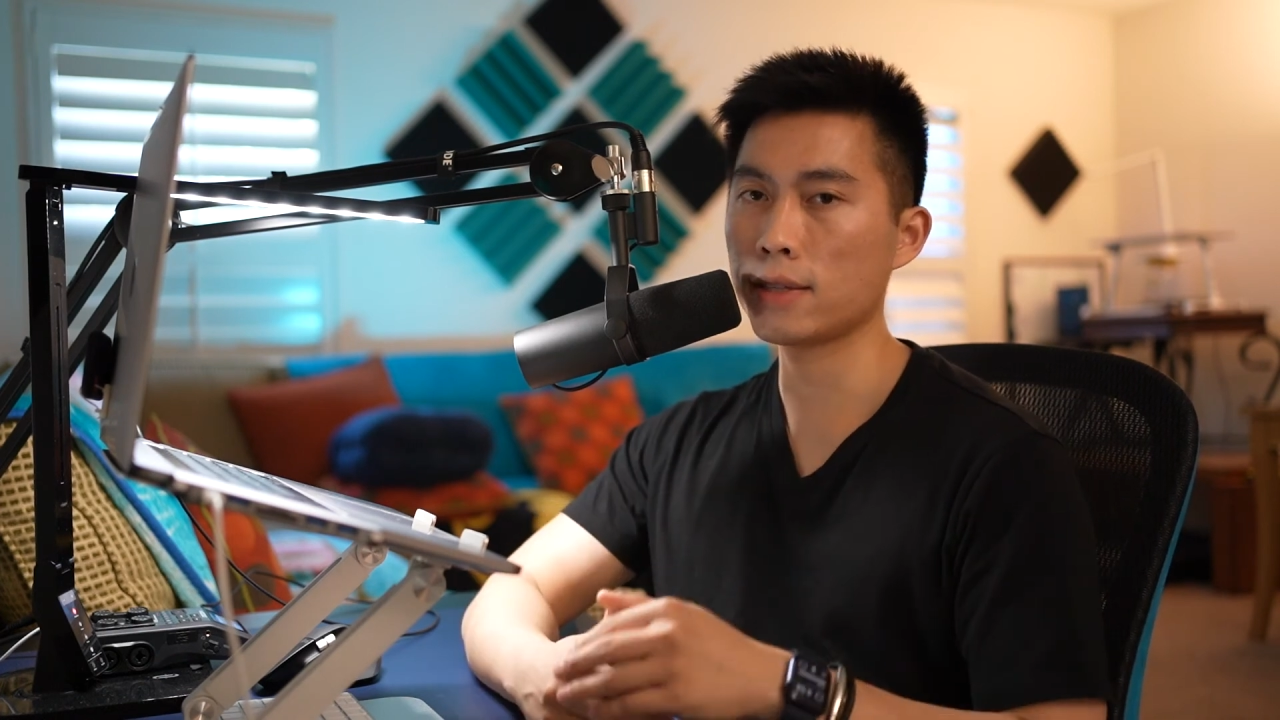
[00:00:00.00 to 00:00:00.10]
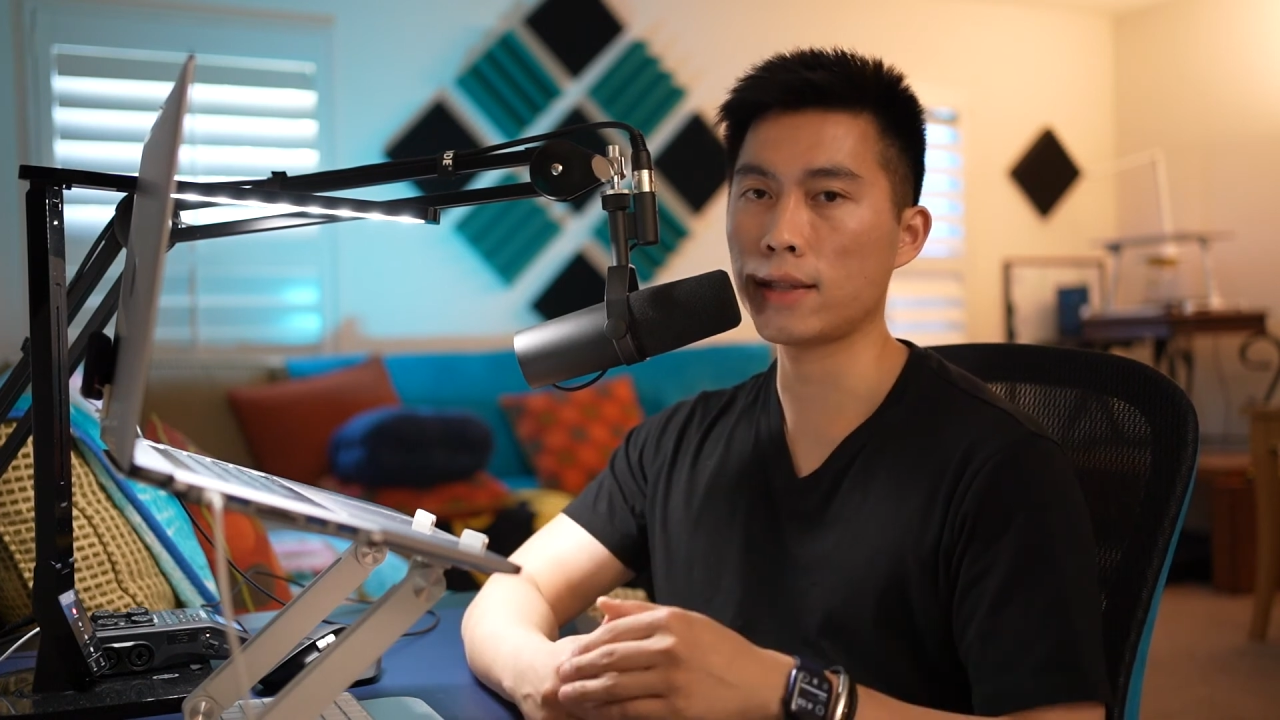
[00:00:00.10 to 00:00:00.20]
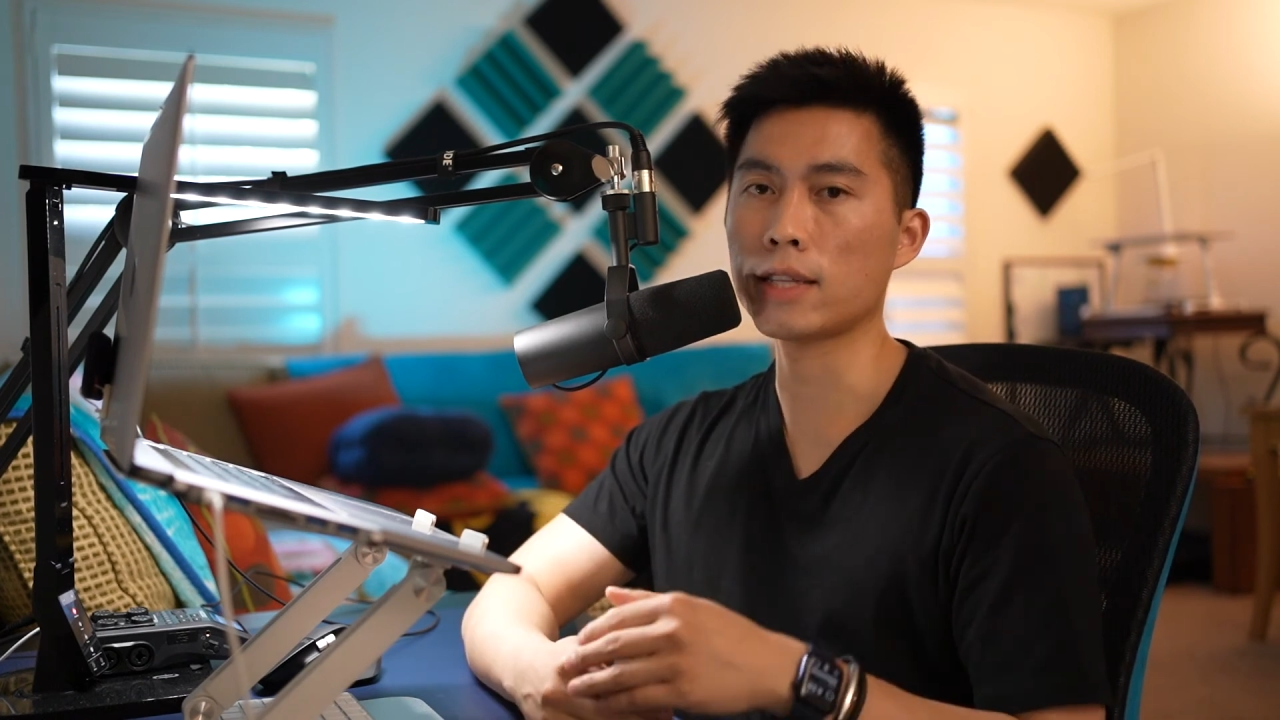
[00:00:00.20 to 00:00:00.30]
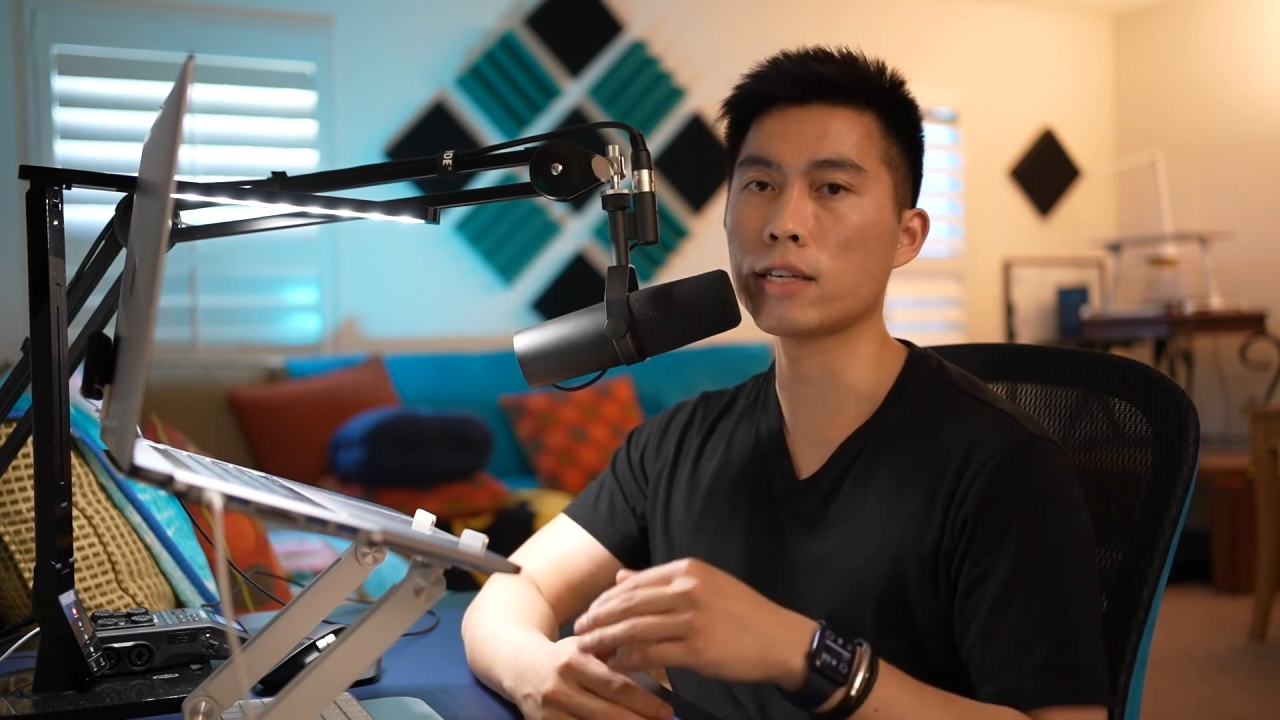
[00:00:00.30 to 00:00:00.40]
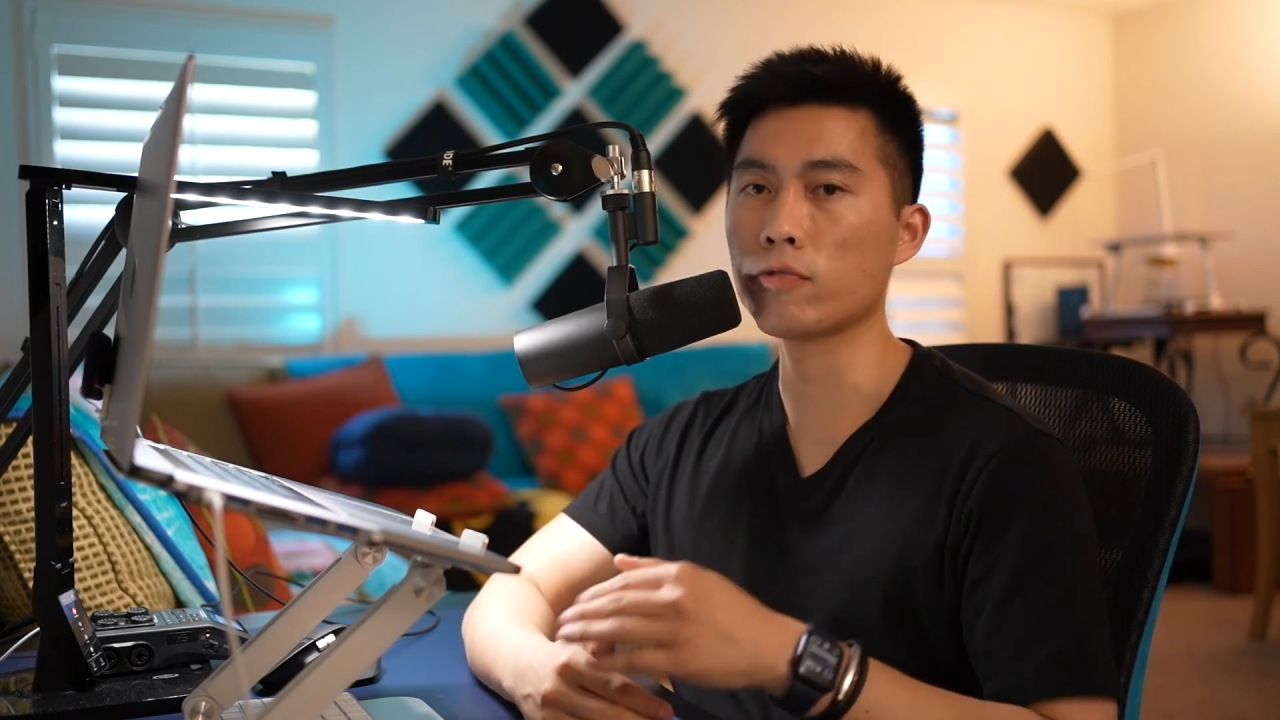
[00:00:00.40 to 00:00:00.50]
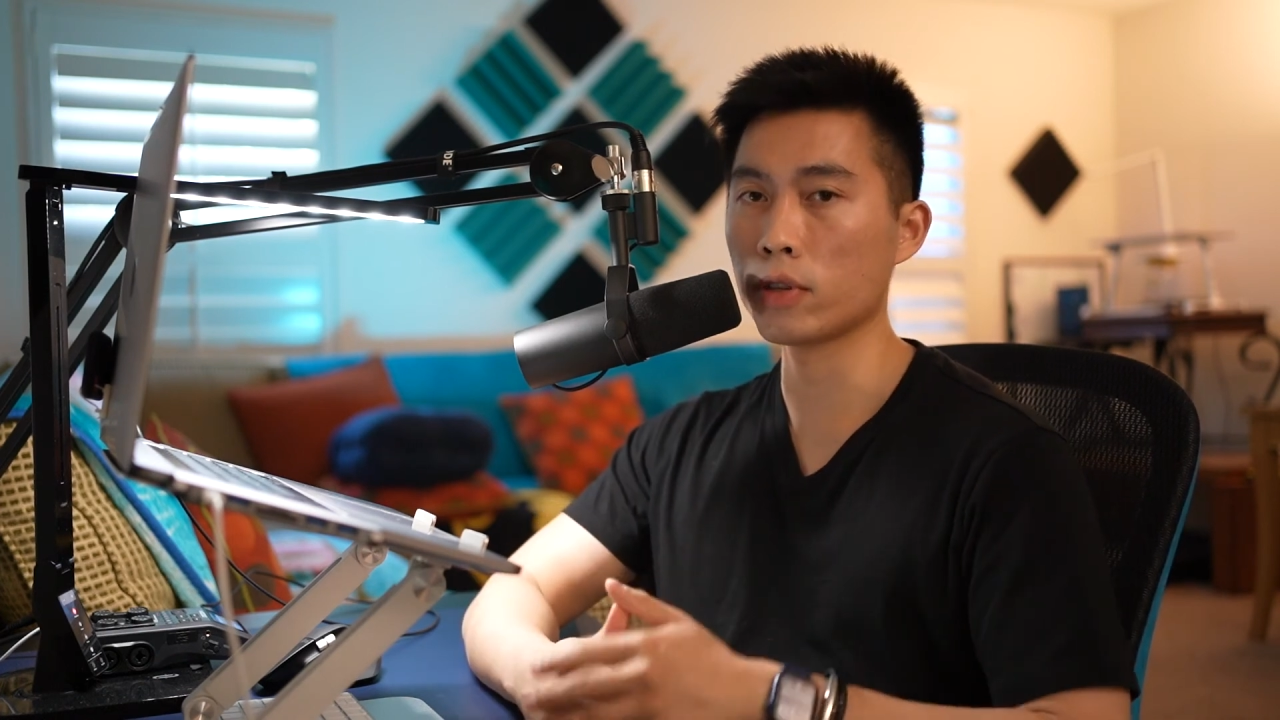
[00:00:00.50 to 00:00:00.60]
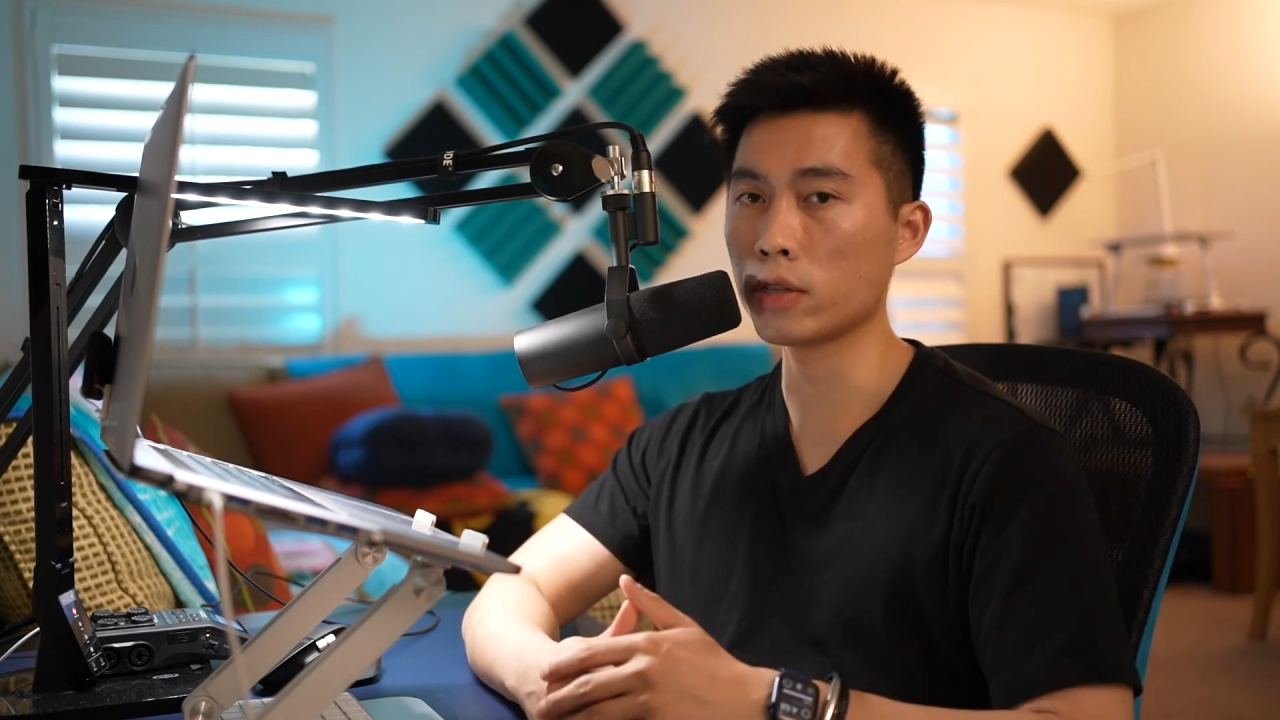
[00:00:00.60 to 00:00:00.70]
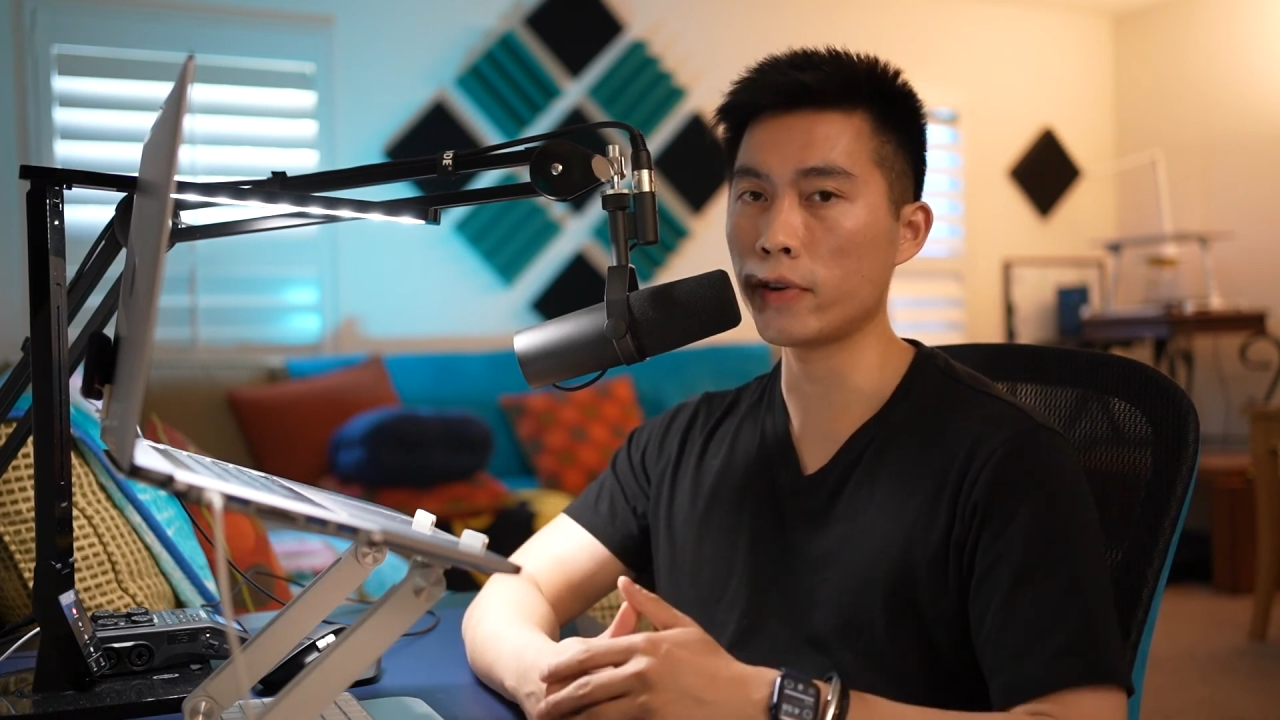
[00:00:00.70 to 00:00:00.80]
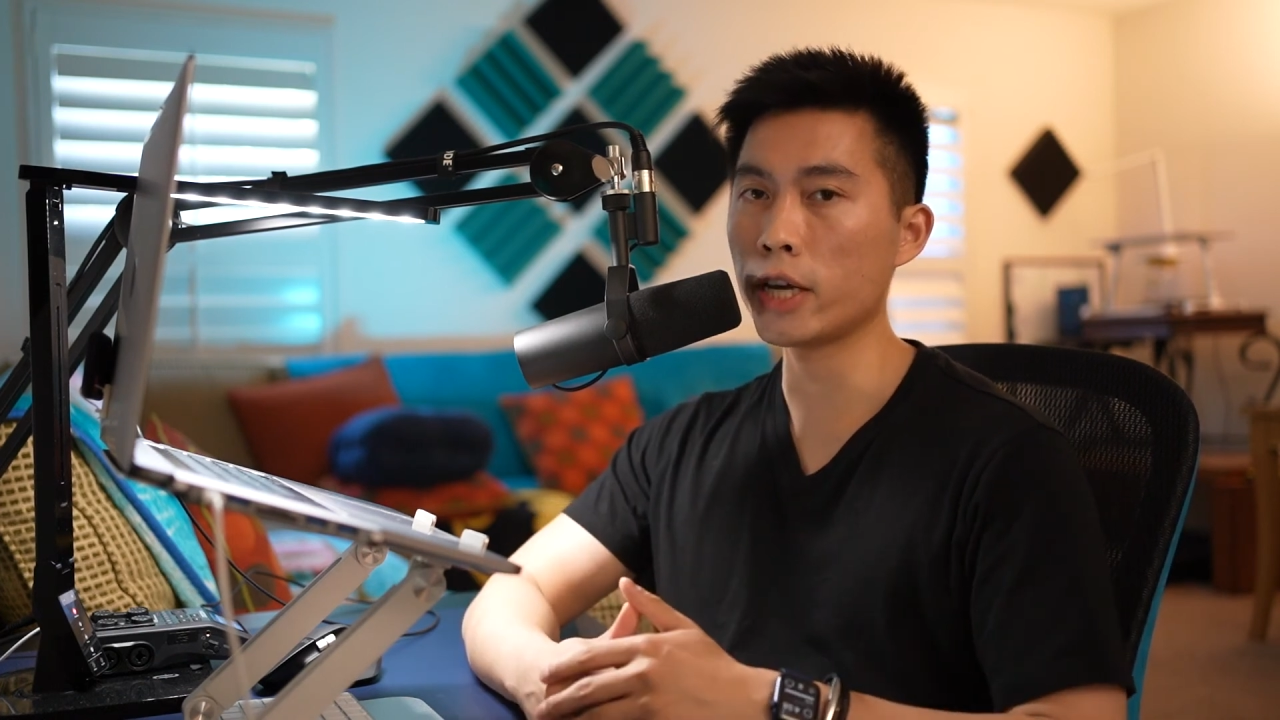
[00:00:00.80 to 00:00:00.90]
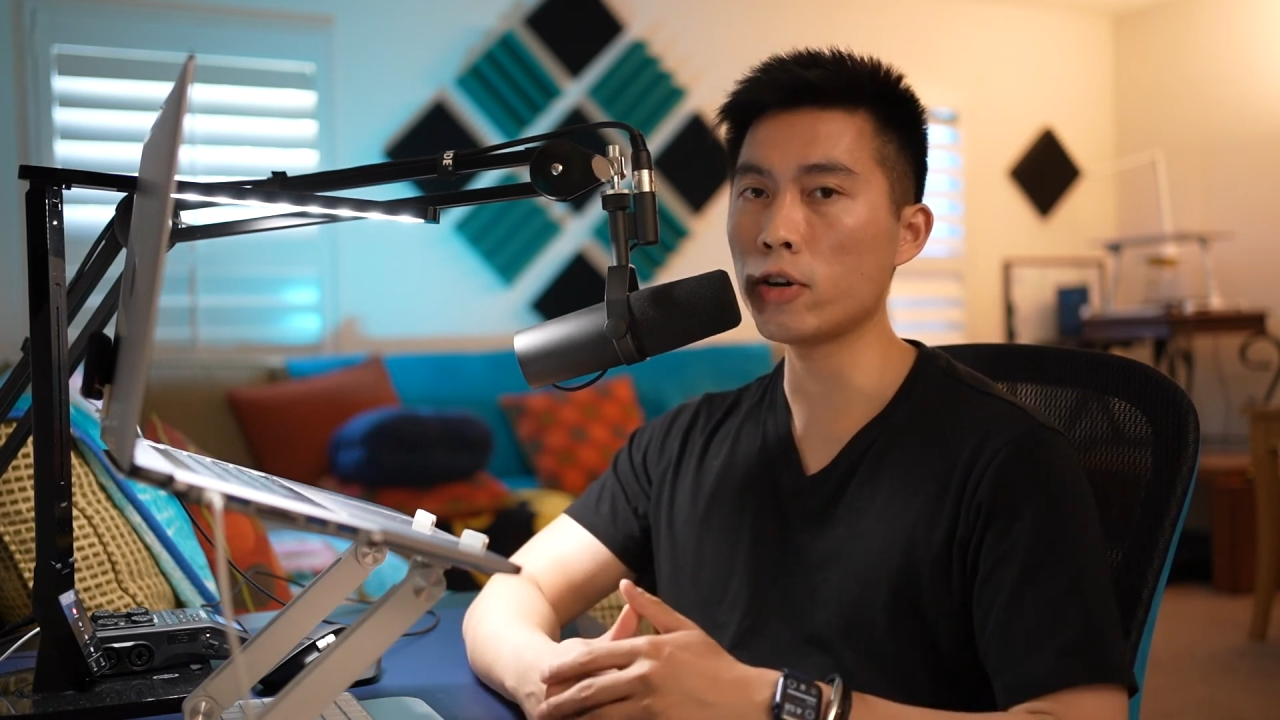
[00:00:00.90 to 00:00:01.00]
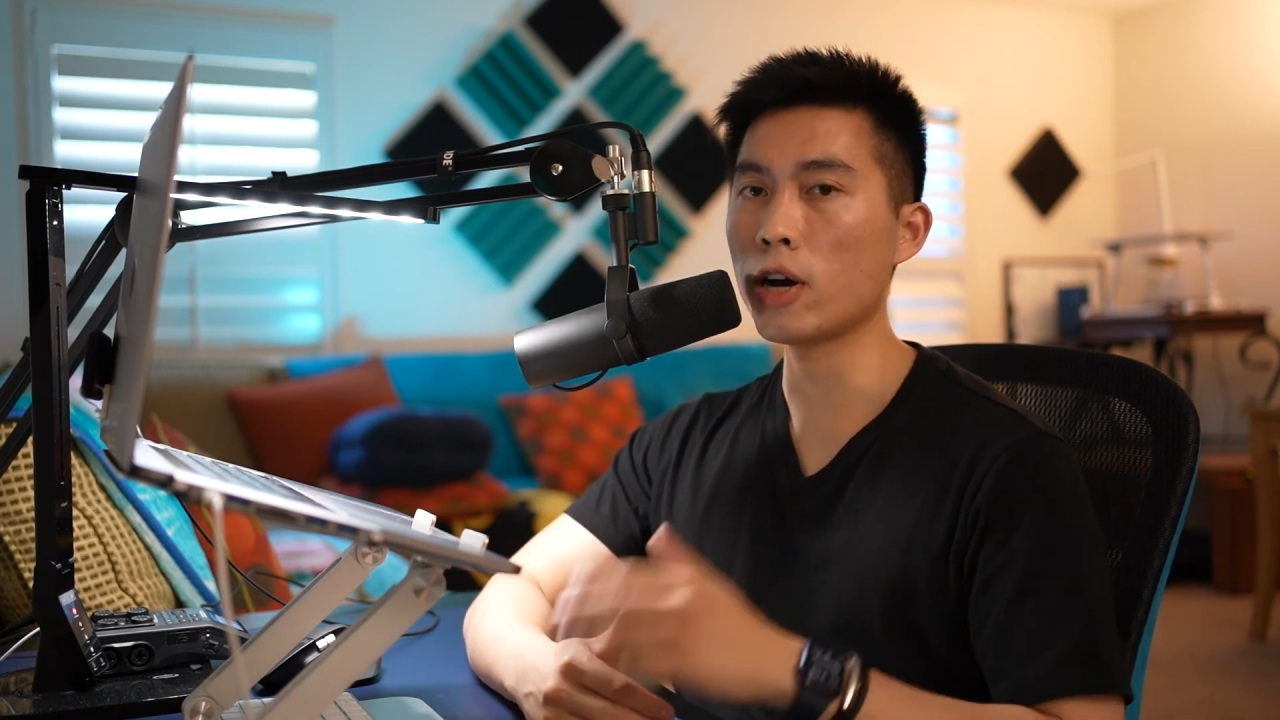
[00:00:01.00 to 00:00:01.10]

that's it for this video.